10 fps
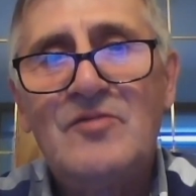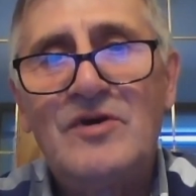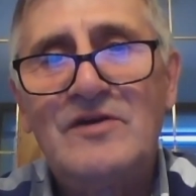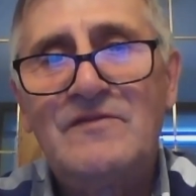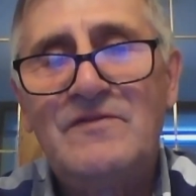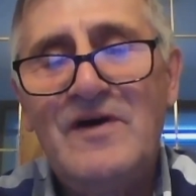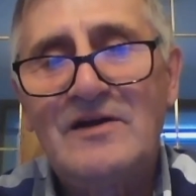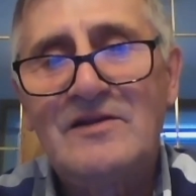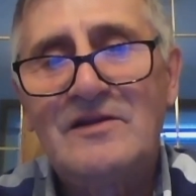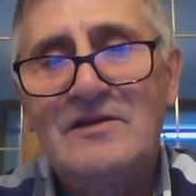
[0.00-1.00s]
but in
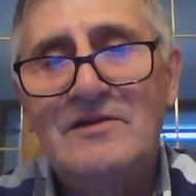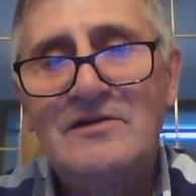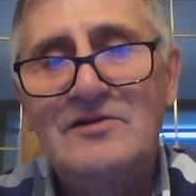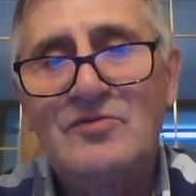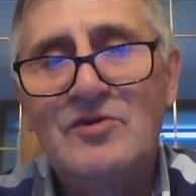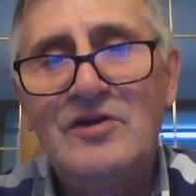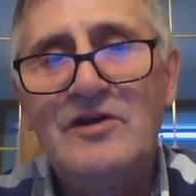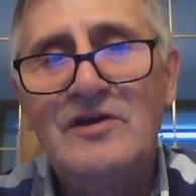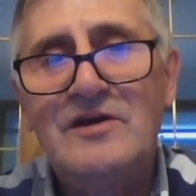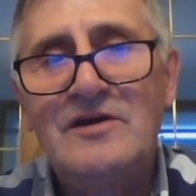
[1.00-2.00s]
fact there's
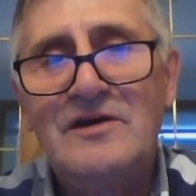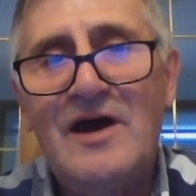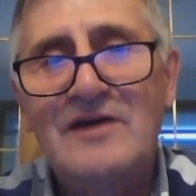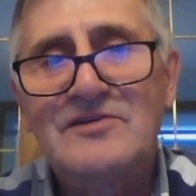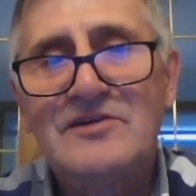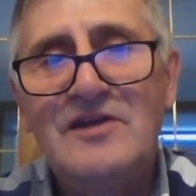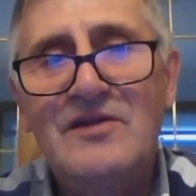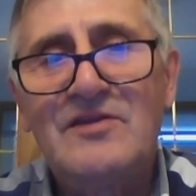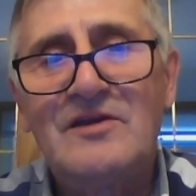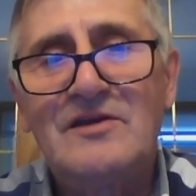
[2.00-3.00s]
really actually
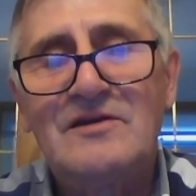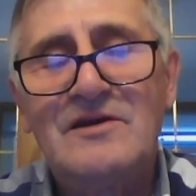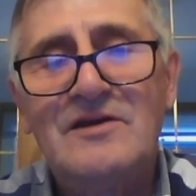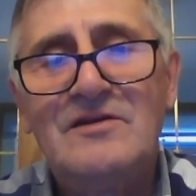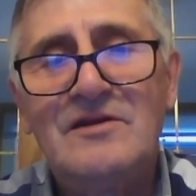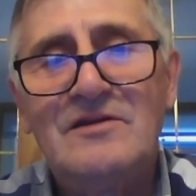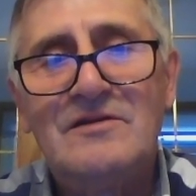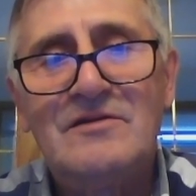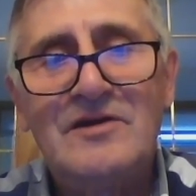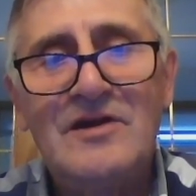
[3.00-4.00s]
nothing in
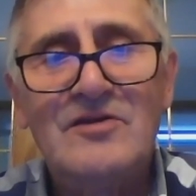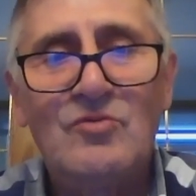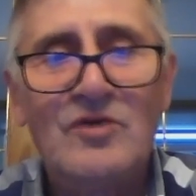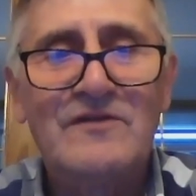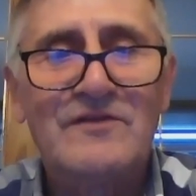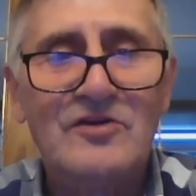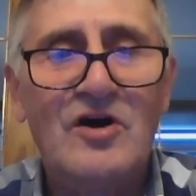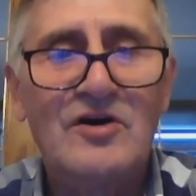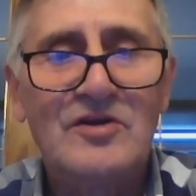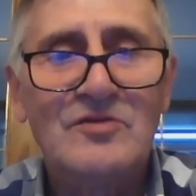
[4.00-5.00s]
either one of the
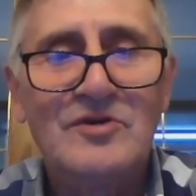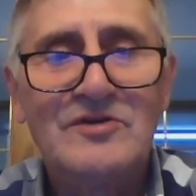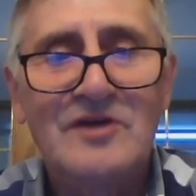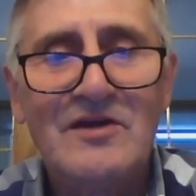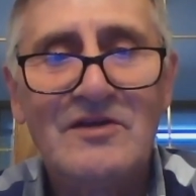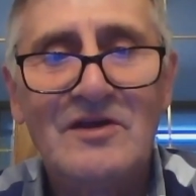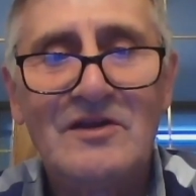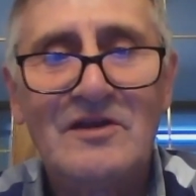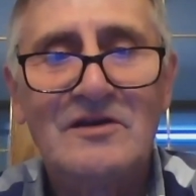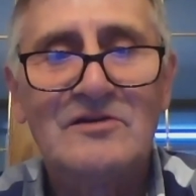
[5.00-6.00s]
documents, I think,
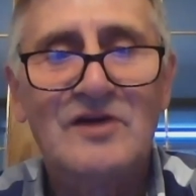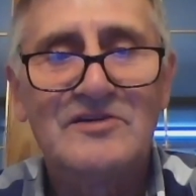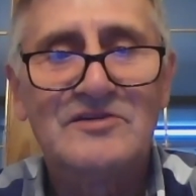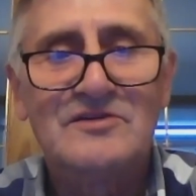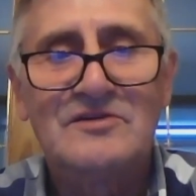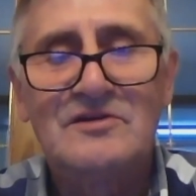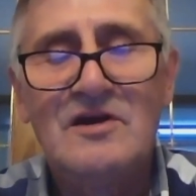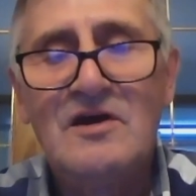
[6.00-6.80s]
that addresses,